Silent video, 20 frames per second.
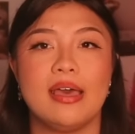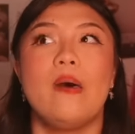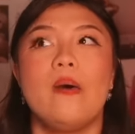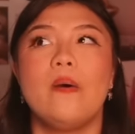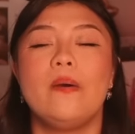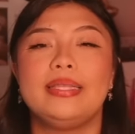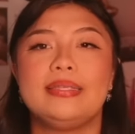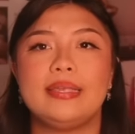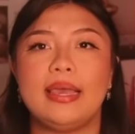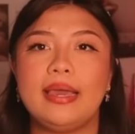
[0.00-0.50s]

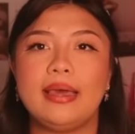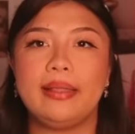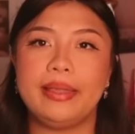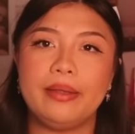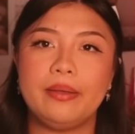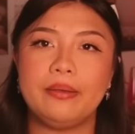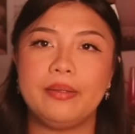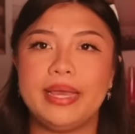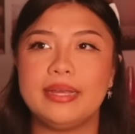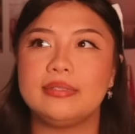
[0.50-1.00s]
oh, it's like a
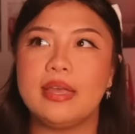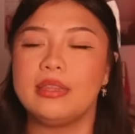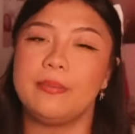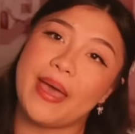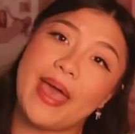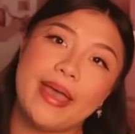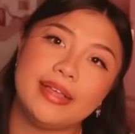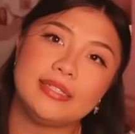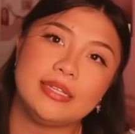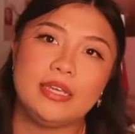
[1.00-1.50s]
little, like, it's not the
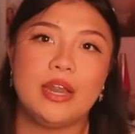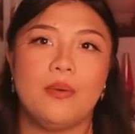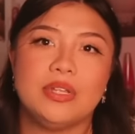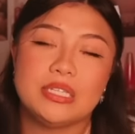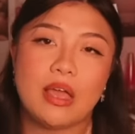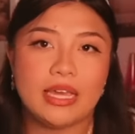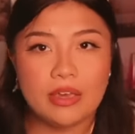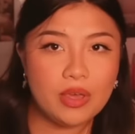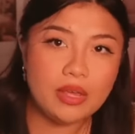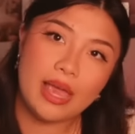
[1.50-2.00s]
best, you know, it's
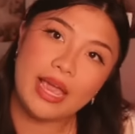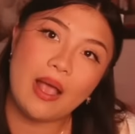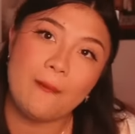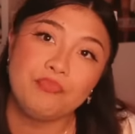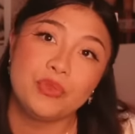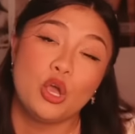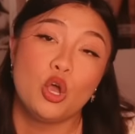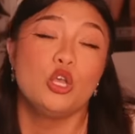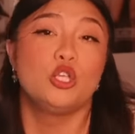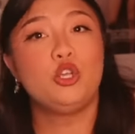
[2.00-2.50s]
not giving like
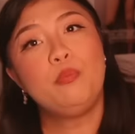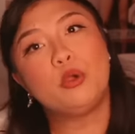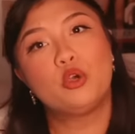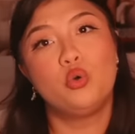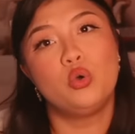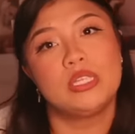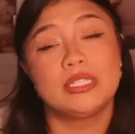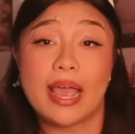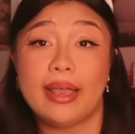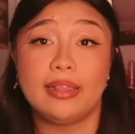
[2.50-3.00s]
super
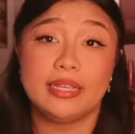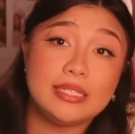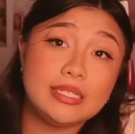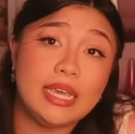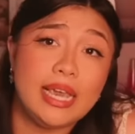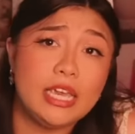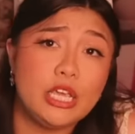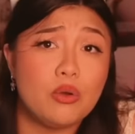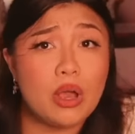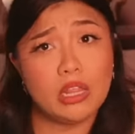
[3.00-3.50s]
cool
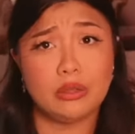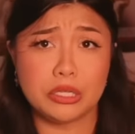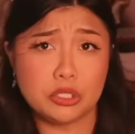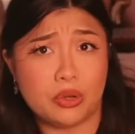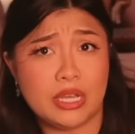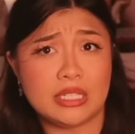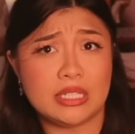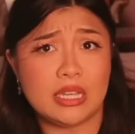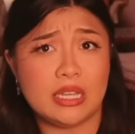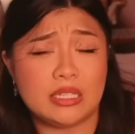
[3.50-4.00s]
stylistic, you know, coloring
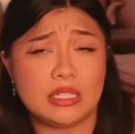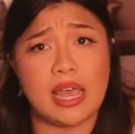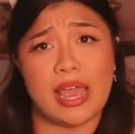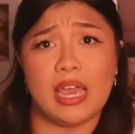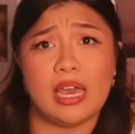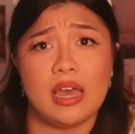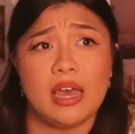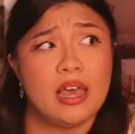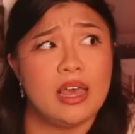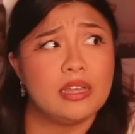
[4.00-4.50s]
choices
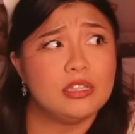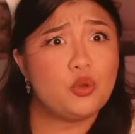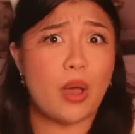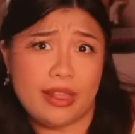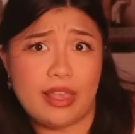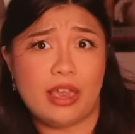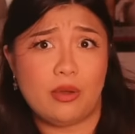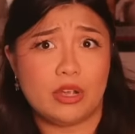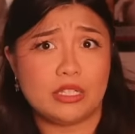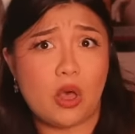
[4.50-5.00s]
like
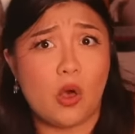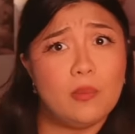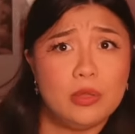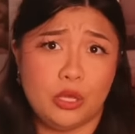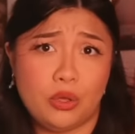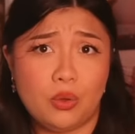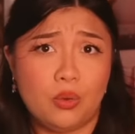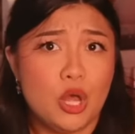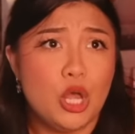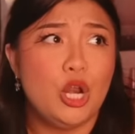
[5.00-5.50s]
Twilight where it's all
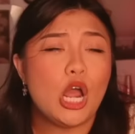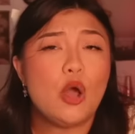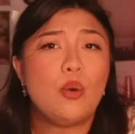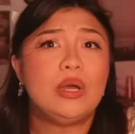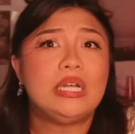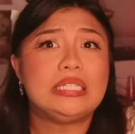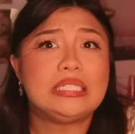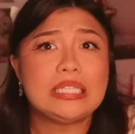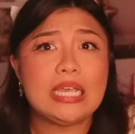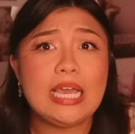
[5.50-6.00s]
blue. No,
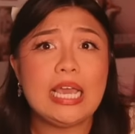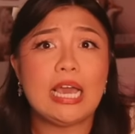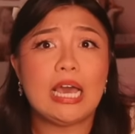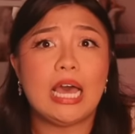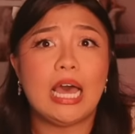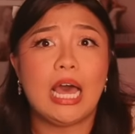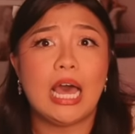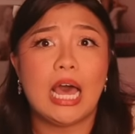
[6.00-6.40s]
it's like